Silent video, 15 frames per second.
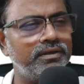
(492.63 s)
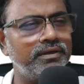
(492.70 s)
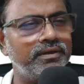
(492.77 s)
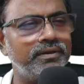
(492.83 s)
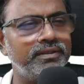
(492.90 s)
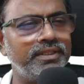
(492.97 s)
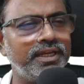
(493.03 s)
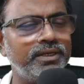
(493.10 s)

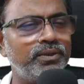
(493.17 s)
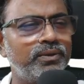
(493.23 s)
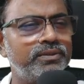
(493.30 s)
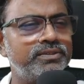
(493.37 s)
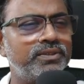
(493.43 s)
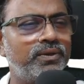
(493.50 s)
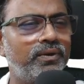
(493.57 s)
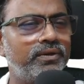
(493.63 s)
That
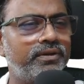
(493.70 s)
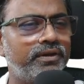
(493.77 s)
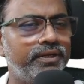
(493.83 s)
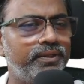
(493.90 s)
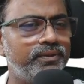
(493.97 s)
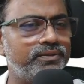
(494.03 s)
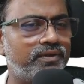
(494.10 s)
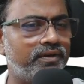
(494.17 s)
also got
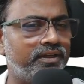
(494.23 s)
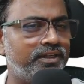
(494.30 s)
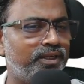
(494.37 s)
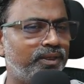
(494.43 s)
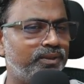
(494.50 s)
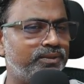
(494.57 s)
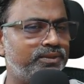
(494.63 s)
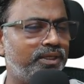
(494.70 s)
reduced right
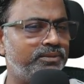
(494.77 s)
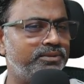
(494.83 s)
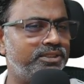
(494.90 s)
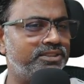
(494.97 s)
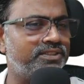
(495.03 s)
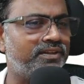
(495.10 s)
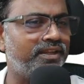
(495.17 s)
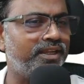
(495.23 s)
now. So I'm
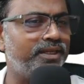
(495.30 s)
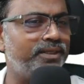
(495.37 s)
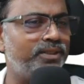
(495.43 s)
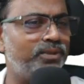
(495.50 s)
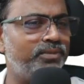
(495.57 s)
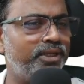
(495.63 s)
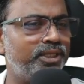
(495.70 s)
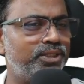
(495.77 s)
just trying
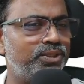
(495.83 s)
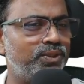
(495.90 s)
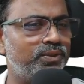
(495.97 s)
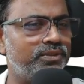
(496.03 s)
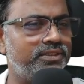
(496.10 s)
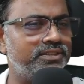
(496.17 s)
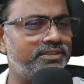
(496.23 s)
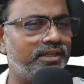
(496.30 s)
to make sure
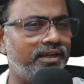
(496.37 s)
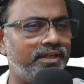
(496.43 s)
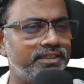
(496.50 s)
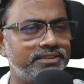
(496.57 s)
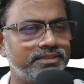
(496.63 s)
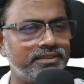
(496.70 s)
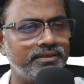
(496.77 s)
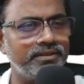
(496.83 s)
this
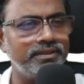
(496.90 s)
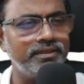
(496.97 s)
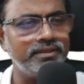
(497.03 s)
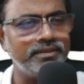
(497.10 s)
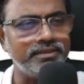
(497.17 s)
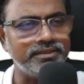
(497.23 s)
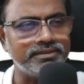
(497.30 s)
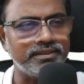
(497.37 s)
guys
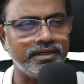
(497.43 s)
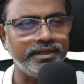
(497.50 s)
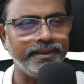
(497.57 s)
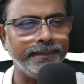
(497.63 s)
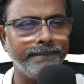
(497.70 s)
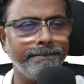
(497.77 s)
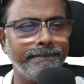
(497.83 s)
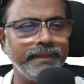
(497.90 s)
is ready.
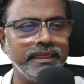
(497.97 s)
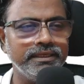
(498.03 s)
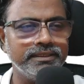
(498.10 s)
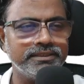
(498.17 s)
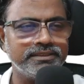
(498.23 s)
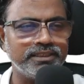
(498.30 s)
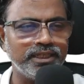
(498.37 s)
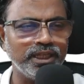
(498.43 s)

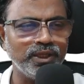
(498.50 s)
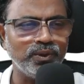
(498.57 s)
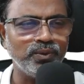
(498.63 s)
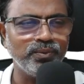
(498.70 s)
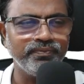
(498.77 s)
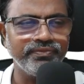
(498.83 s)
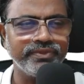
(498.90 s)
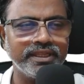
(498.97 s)
So
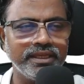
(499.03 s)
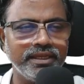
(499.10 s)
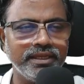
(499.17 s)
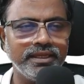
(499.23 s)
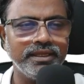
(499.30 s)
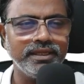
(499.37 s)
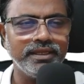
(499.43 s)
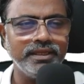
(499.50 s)
now
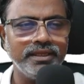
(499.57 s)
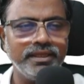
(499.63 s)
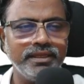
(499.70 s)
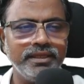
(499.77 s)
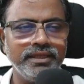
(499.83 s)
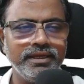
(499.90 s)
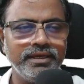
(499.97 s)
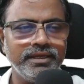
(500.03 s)

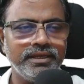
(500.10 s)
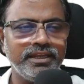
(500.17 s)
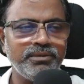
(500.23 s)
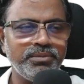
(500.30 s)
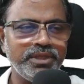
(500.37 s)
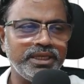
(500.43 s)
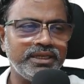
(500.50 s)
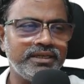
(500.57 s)

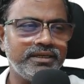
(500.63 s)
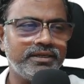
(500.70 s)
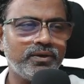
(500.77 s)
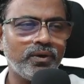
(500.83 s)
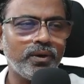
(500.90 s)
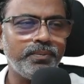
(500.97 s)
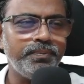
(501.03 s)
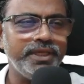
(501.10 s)
let me
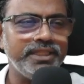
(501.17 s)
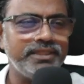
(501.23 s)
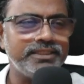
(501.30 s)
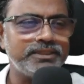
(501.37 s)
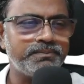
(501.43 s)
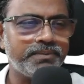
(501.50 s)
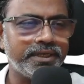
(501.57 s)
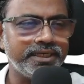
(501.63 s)
copy
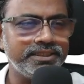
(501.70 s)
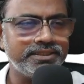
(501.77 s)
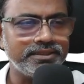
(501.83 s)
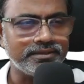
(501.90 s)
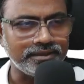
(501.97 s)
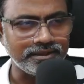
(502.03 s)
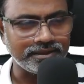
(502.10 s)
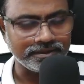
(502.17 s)
this pie
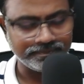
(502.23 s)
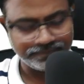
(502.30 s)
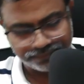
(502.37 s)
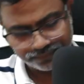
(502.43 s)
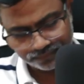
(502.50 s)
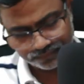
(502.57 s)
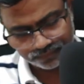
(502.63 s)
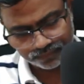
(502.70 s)
chart
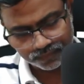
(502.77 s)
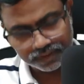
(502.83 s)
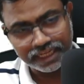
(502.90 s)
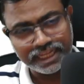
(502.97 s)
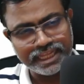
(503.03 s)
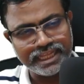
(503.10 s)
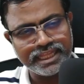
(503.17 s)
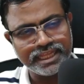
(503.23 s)

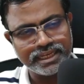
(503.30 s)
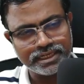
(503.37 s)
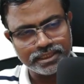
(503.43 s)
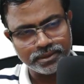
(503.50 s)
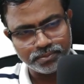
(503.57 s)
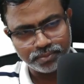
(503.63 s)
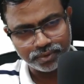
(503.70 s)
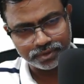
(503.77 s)

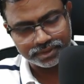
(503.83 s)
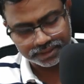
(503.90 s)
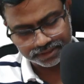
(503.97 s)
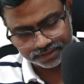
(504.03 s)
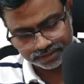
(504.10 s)
and put it